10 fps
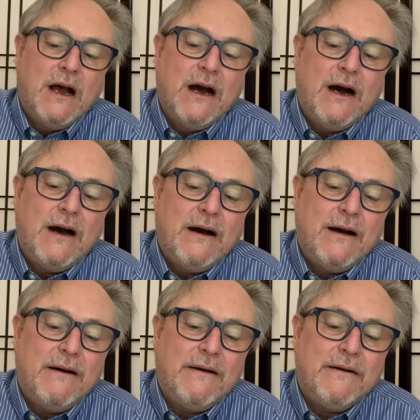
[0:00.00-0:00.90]

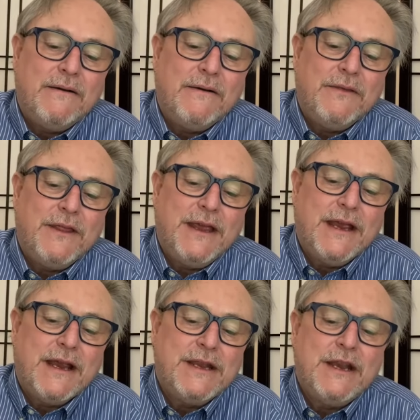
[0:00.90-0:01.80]

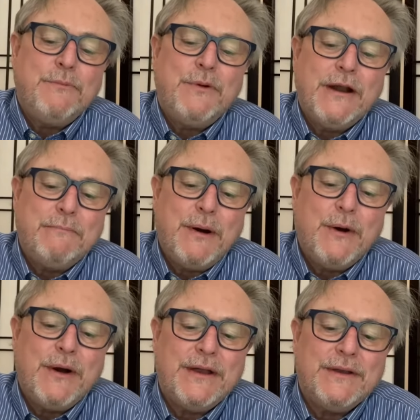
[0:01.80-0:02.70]
The contemporary
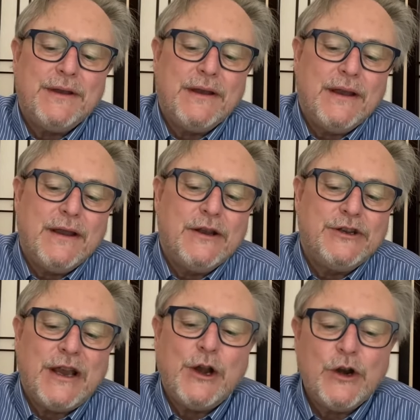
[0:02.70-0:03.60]
poet
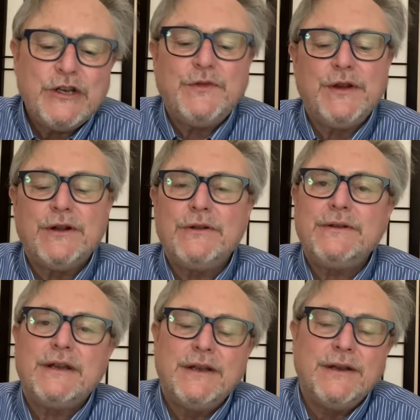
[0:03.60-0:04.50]
Jane
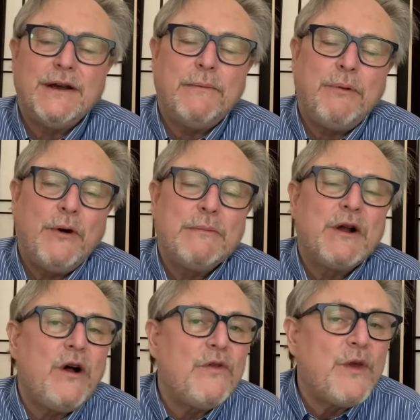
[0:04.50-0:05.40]
Hirshfield, in a poem
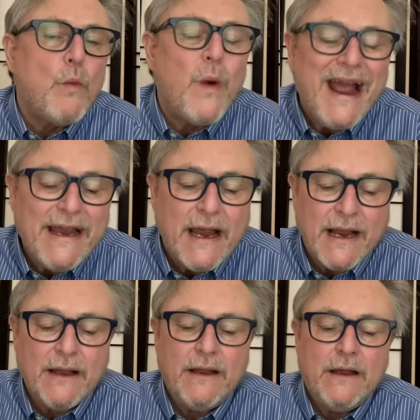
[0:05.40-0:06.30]
called "The
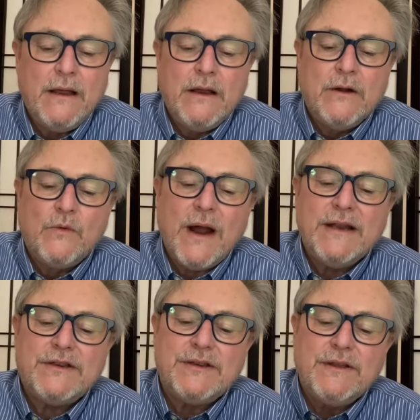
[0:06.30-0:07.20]
Weighing,"
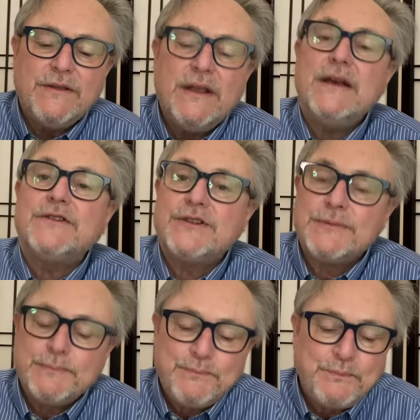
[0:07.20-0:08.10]
writes this:
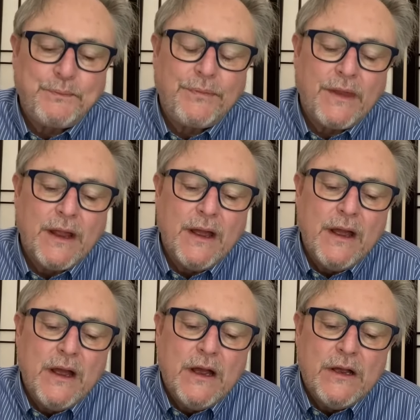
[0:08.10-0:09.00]

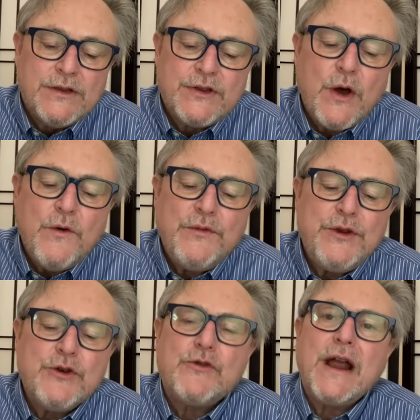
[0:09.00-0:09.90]
"So
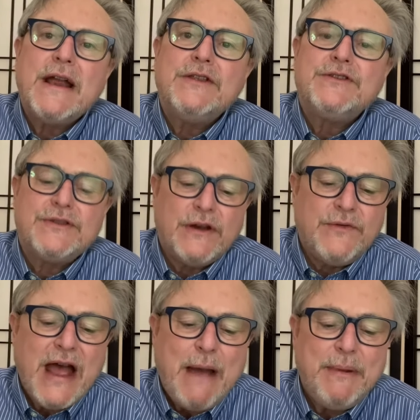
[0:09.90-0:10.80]
few grains
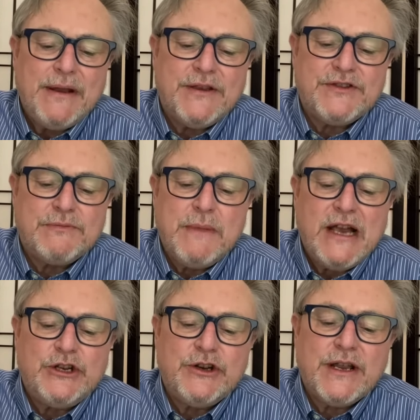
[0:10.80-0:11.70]
of happiness
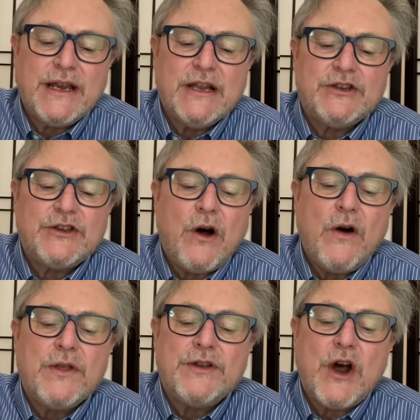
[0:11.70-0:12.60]
measured against
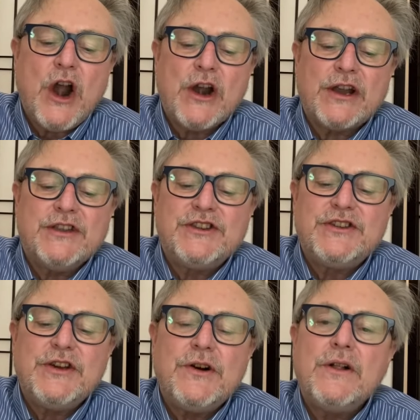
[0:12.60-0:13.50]
all the dark, and
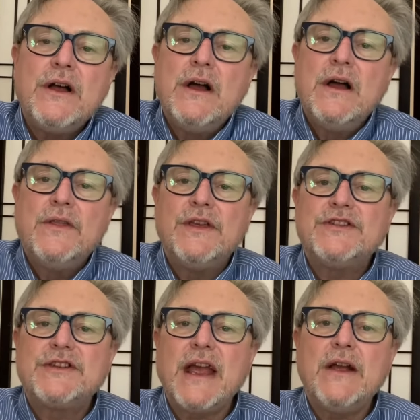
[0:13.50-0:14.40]
still the
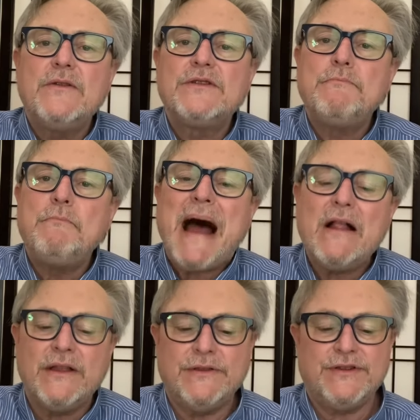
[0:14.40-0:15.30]
scales
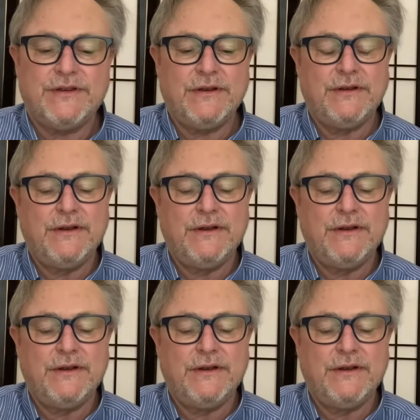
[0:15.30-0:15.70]
balance.